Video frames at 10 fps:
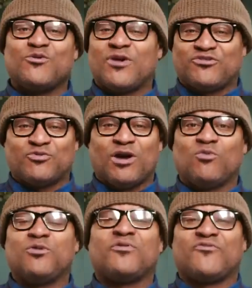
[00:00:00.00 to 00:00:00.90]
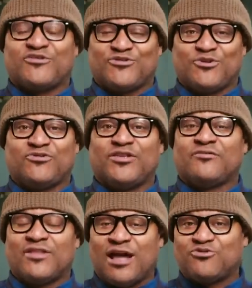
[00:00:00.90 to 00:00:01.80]
in a restaurant with professionals. They
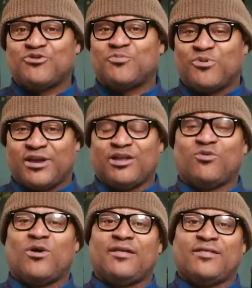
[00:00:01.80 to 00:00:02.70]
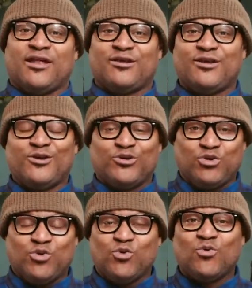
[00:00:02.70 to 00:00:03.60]
have allowed you to bring in a wine that
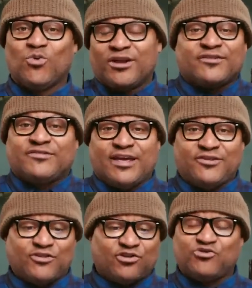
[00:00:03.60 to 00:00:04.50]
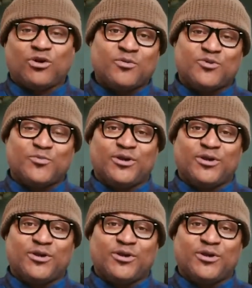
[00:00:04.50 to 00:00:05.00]
you wanted to taste and enjoy with your